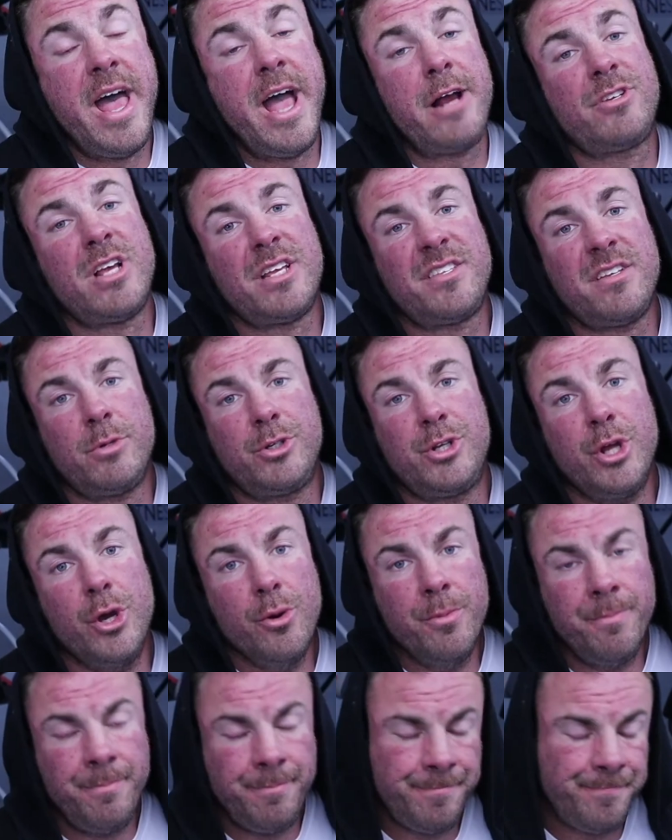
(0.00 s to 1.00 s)
Exercise number
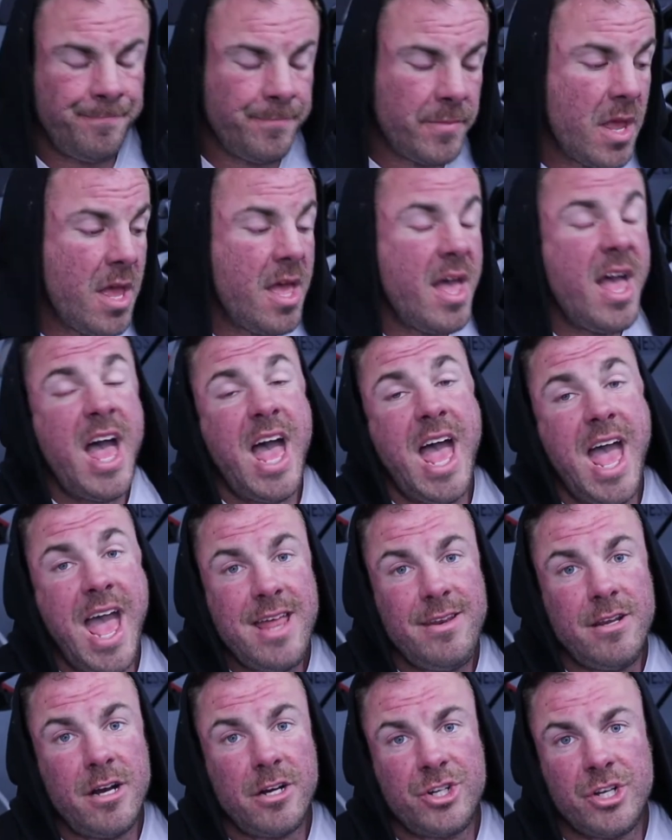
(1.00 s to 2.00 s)
2.
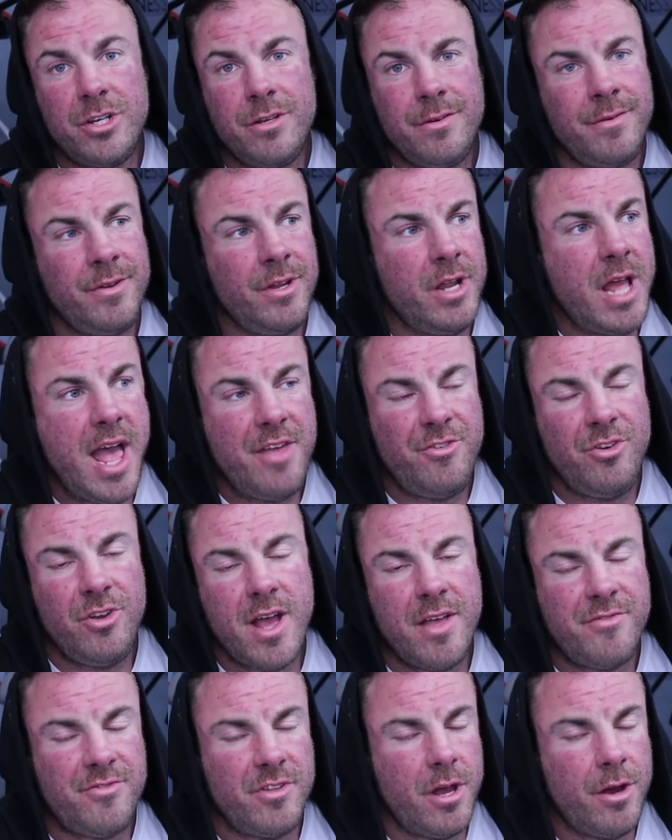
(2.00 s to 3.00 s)
Adduction, as you
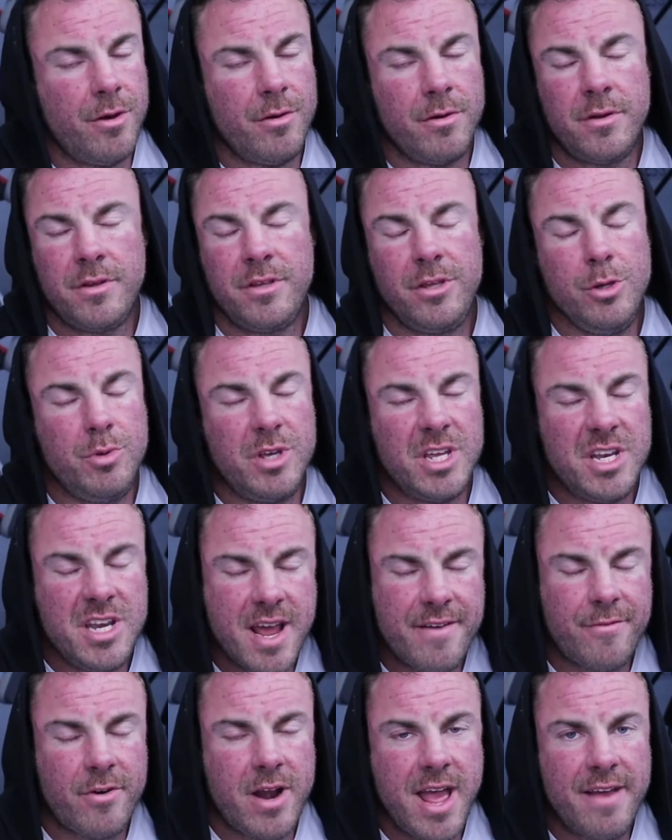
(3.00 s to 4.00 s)
guys know, you can
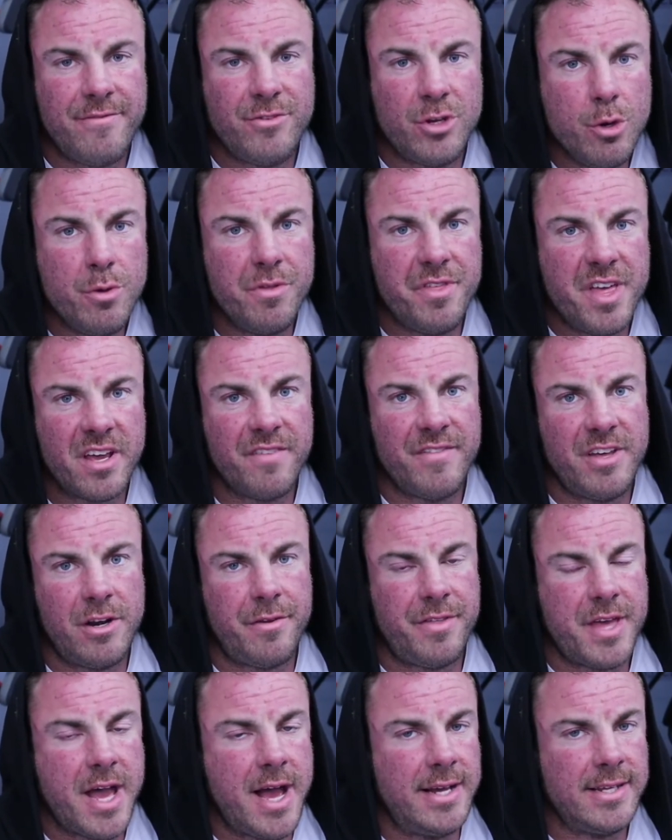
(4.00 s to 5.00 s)
never have too thick of
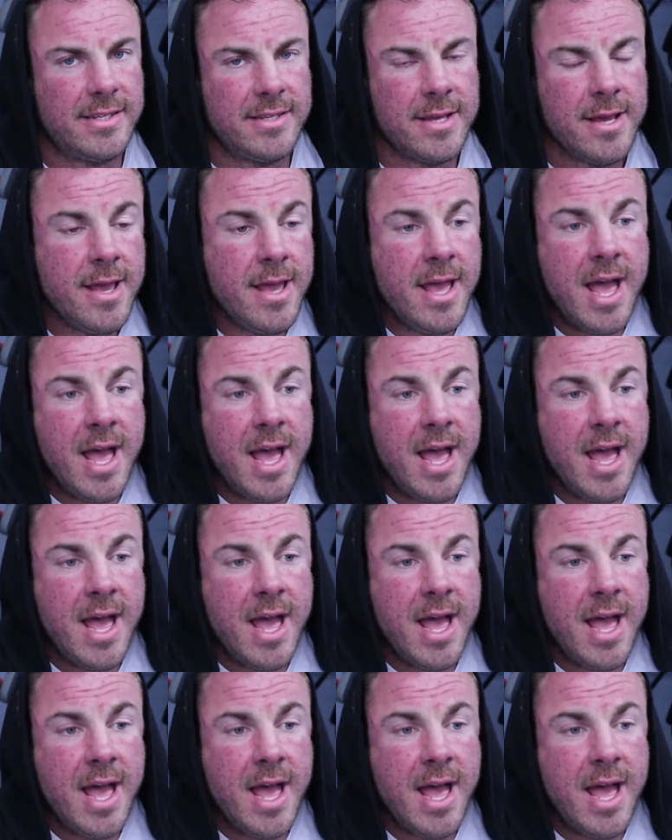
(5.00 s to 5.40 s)
inner thighs.